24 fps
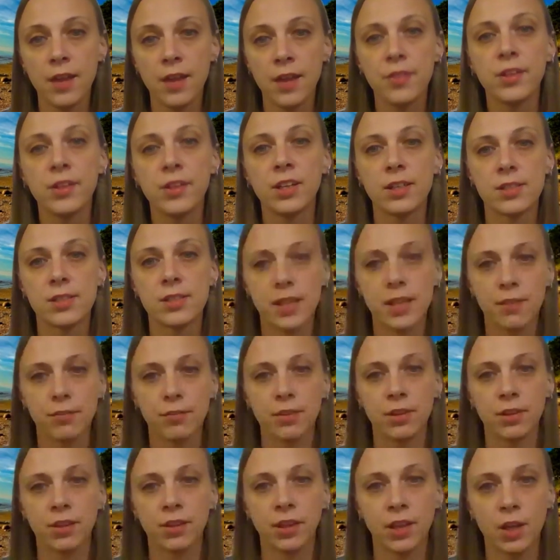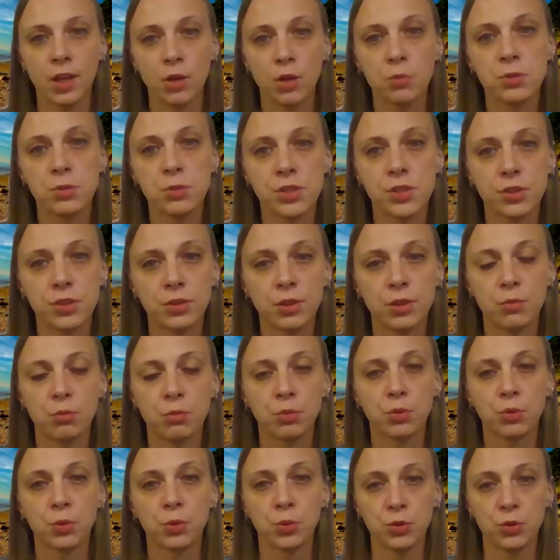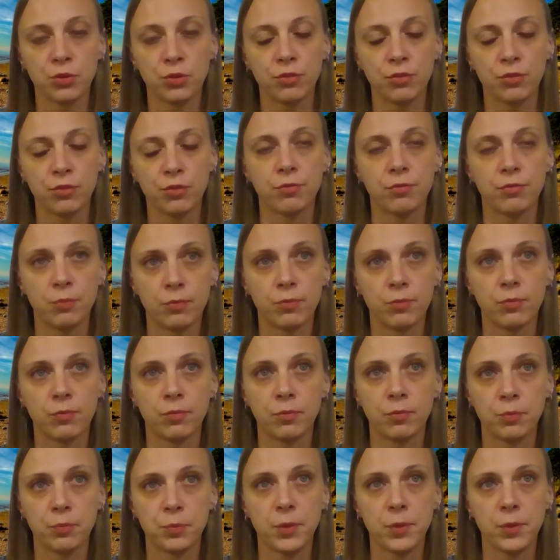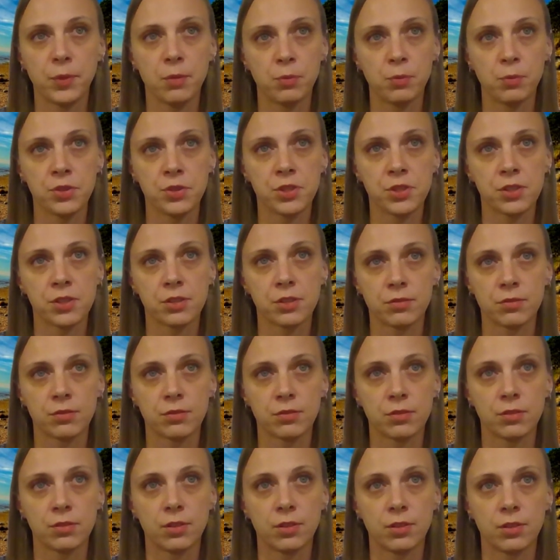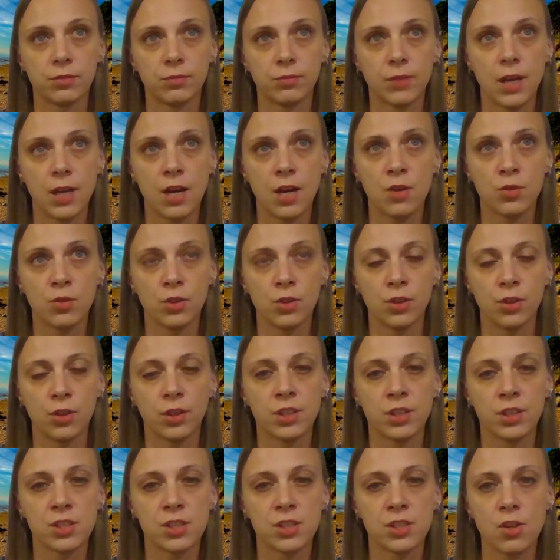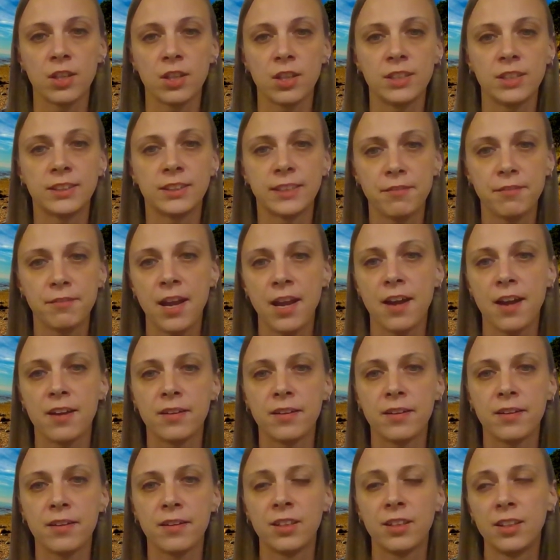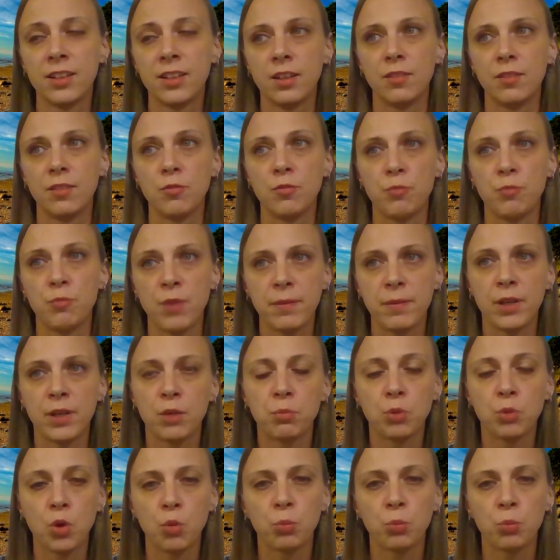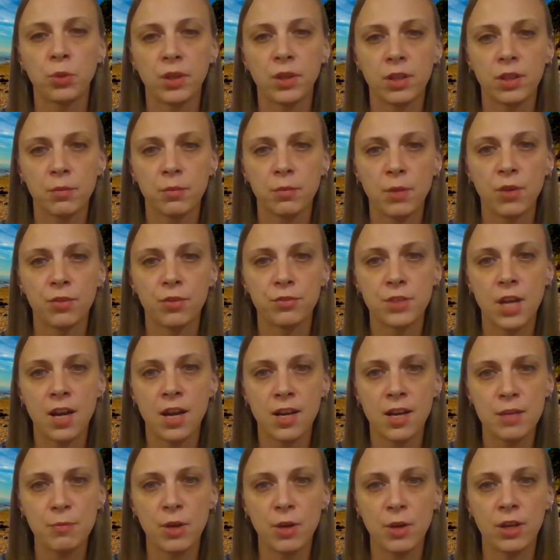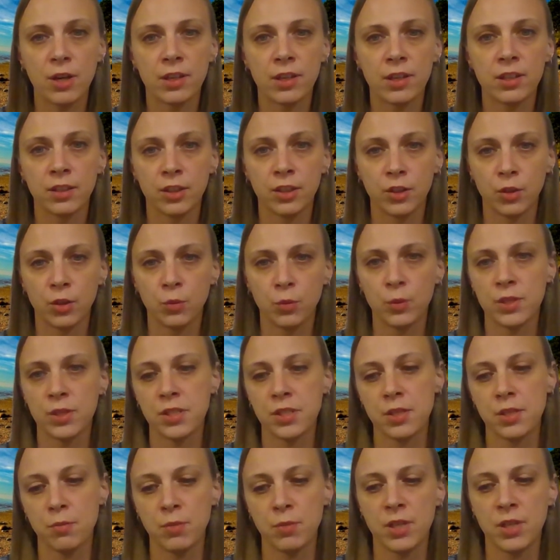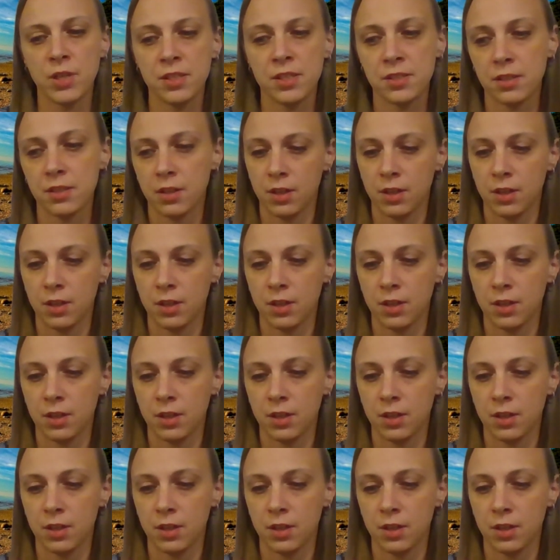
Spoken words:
think it definitely helps to improve people's outlook as long as they've had maybe an appropriate amount of time on it. When somebody's